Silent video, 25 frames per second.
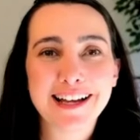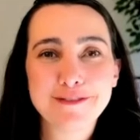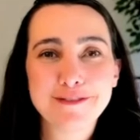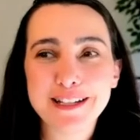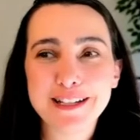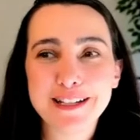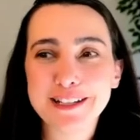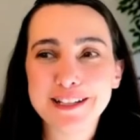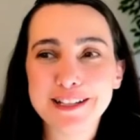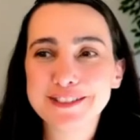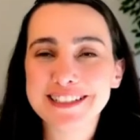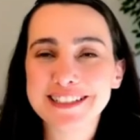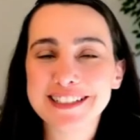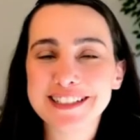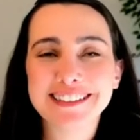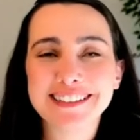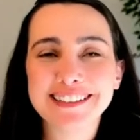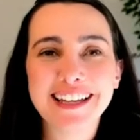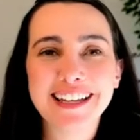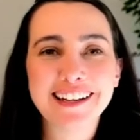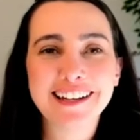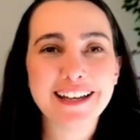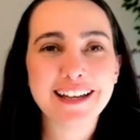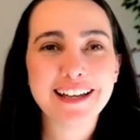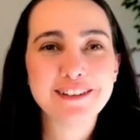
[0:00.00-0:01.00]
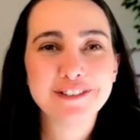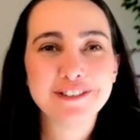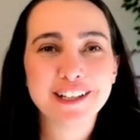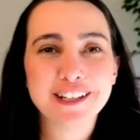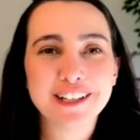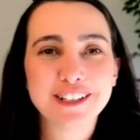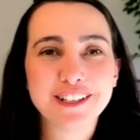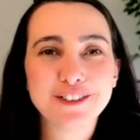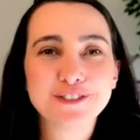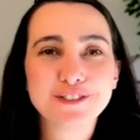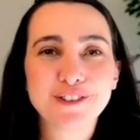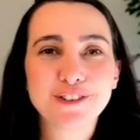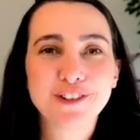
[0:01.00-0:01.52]
been using Deadline
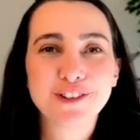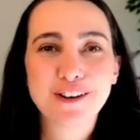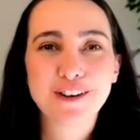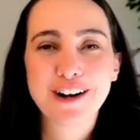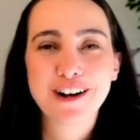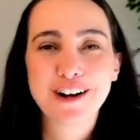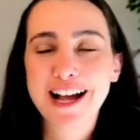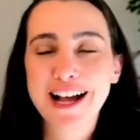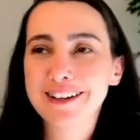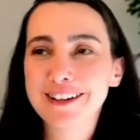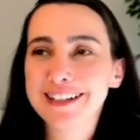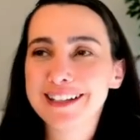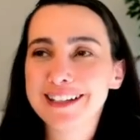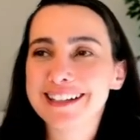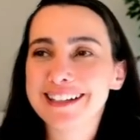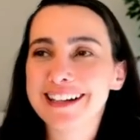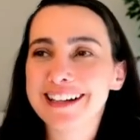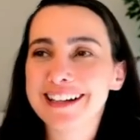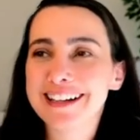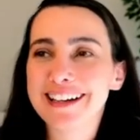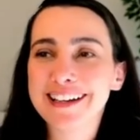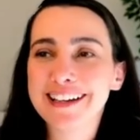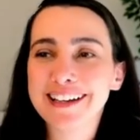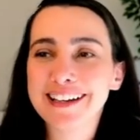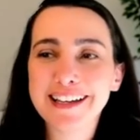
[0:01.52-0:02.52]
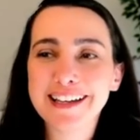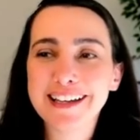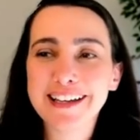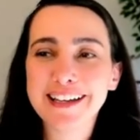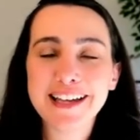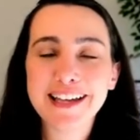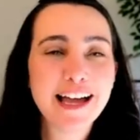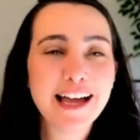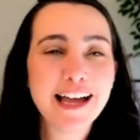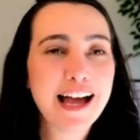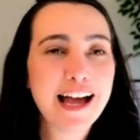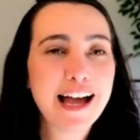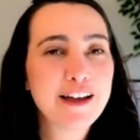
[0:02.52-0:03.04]
Funnels for a while, and uh,
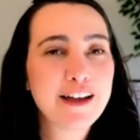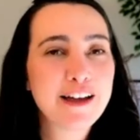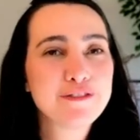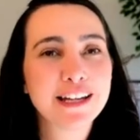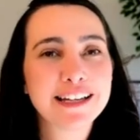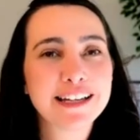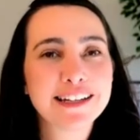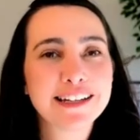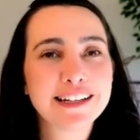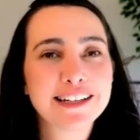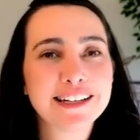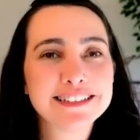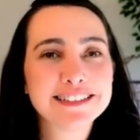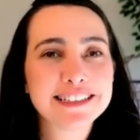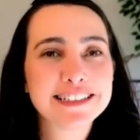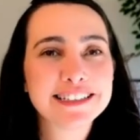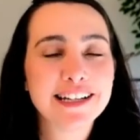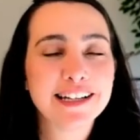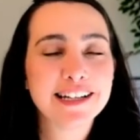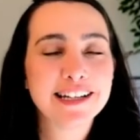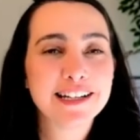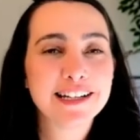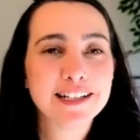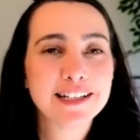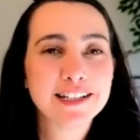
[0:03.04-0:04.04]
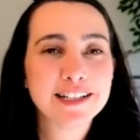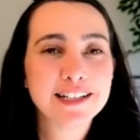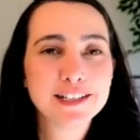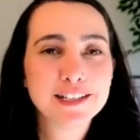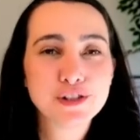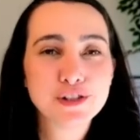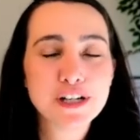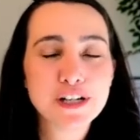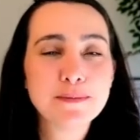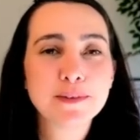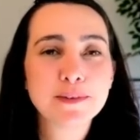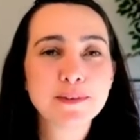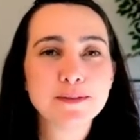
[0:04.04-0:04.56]
I feel like it's a
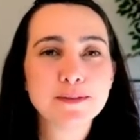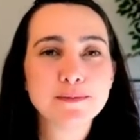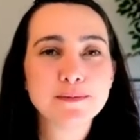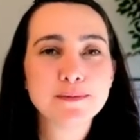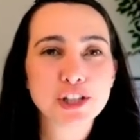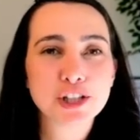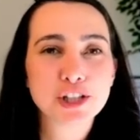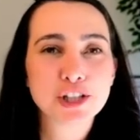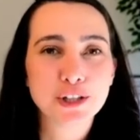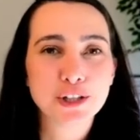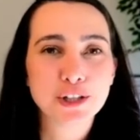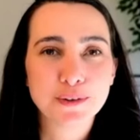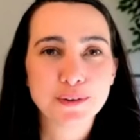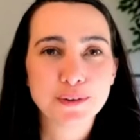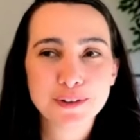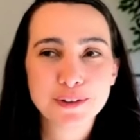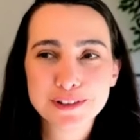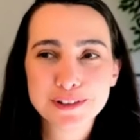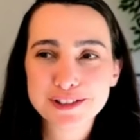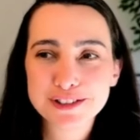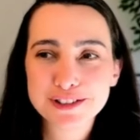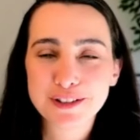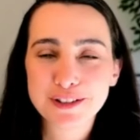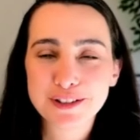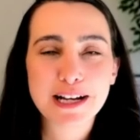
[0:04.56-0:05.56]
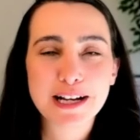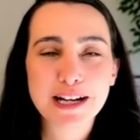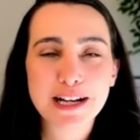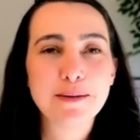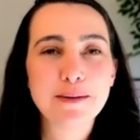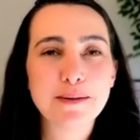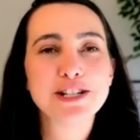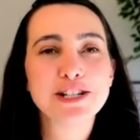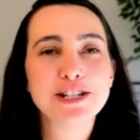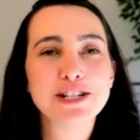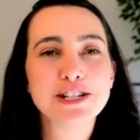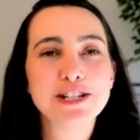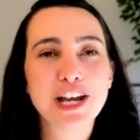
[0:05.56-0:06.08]
dream come true to come
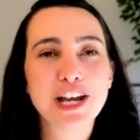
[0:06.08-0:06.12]
and chat